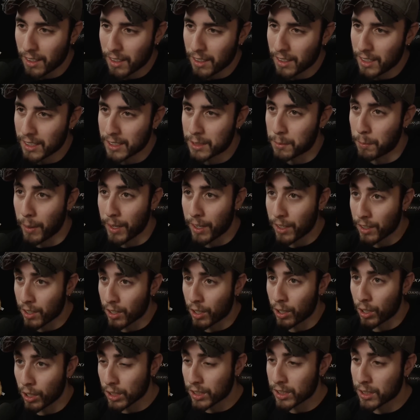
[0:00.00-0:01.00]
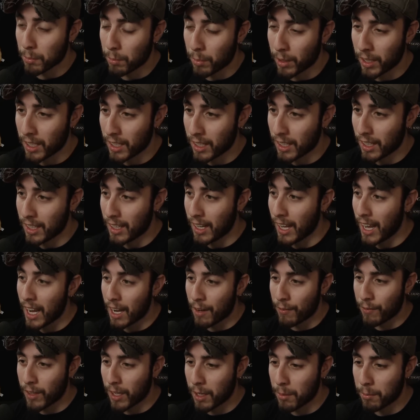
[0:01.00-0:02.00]
it's better to hurt somebody and
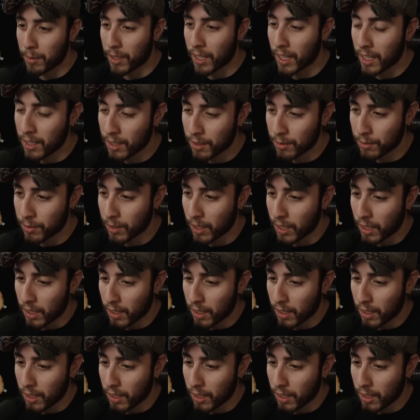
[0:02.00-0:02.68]
have them kind of